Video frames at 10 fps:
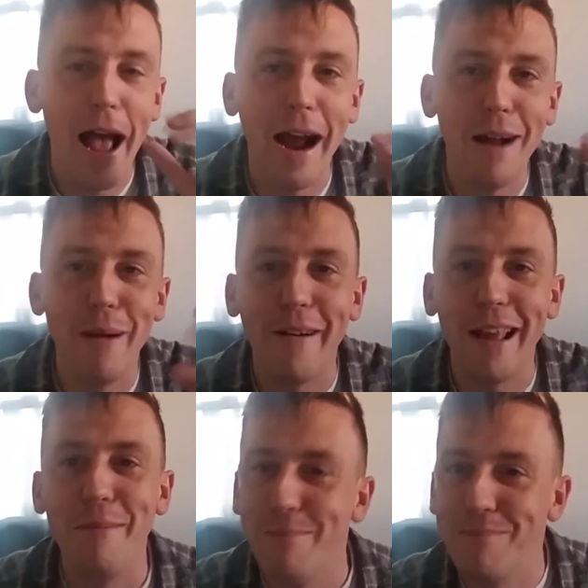about
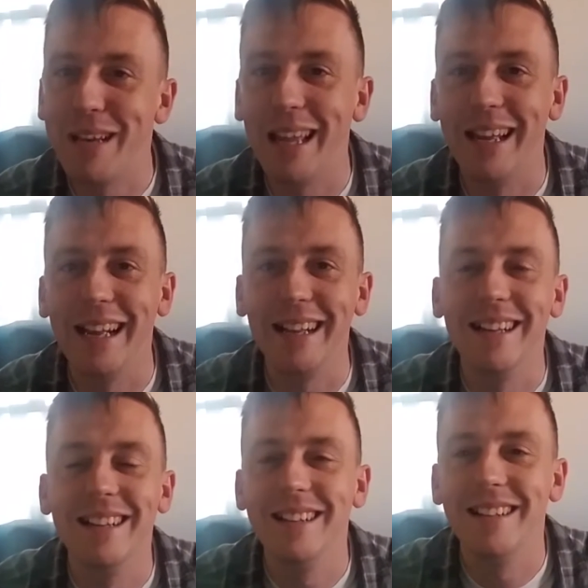him
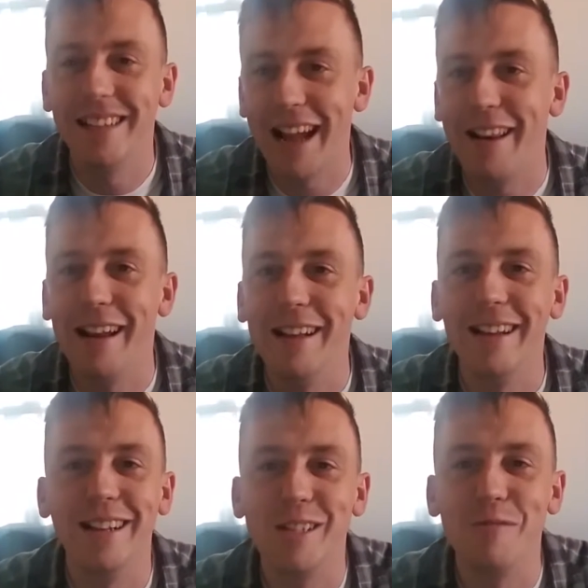killing Kennedy.
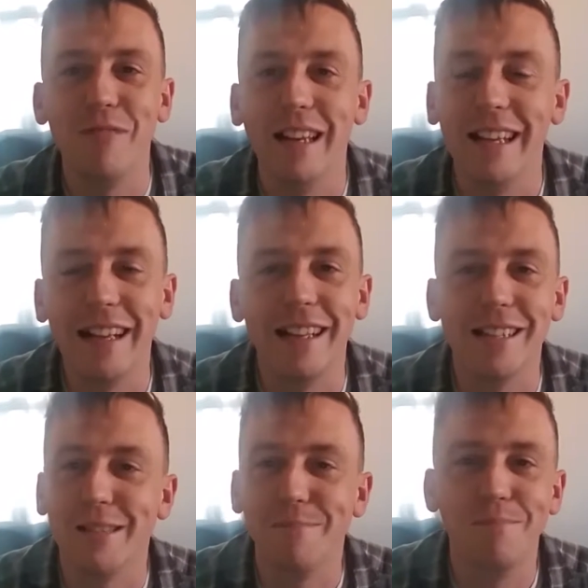It's
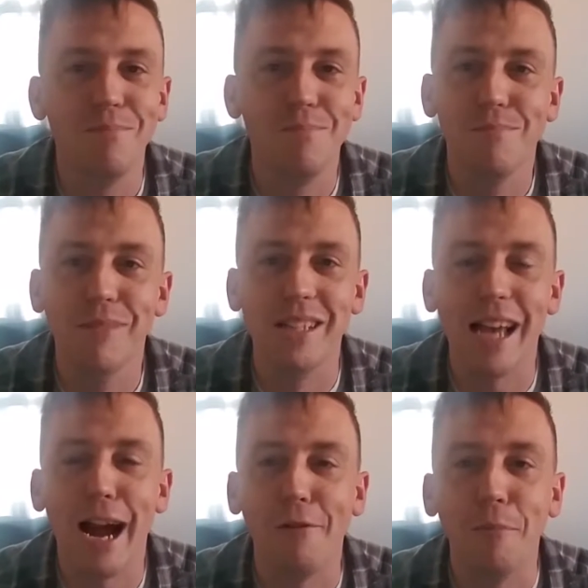a
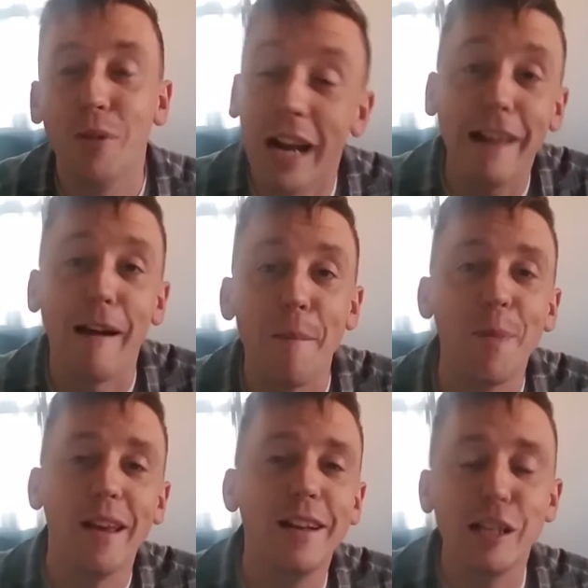bizarre one. But anyway,
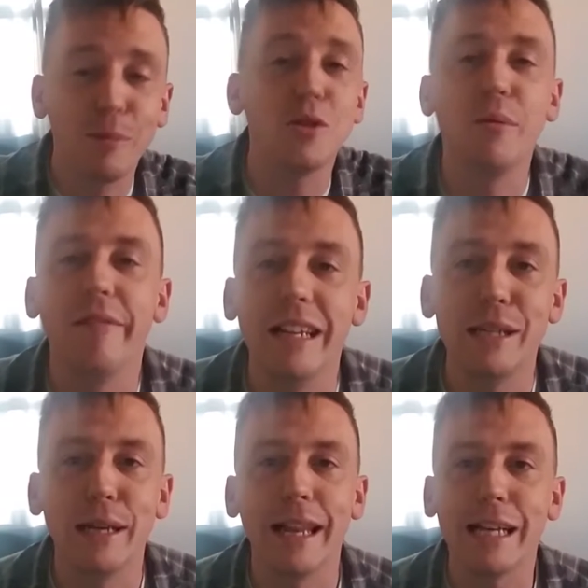they're supposed to be
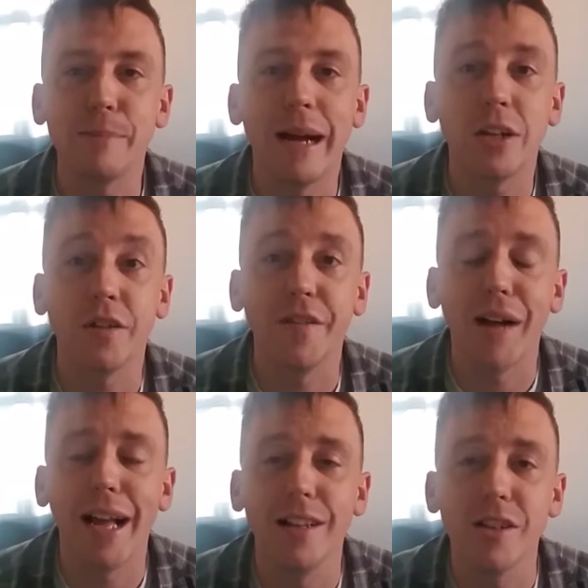releasing the last batch of
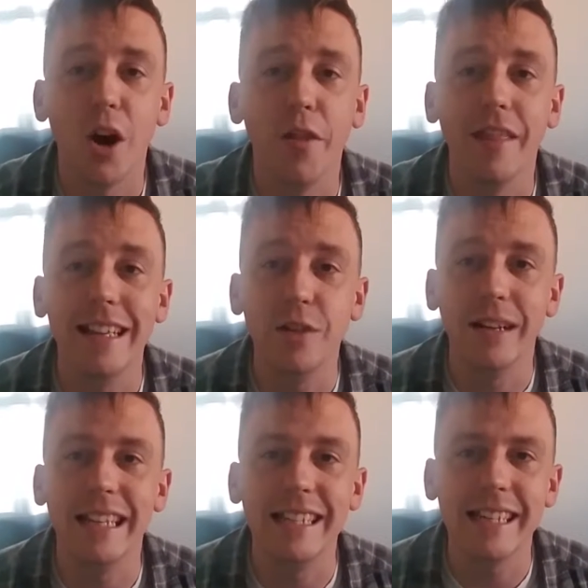files on the
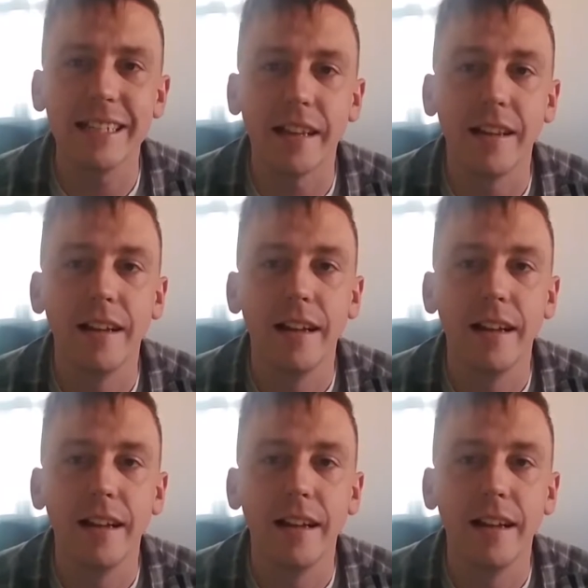26th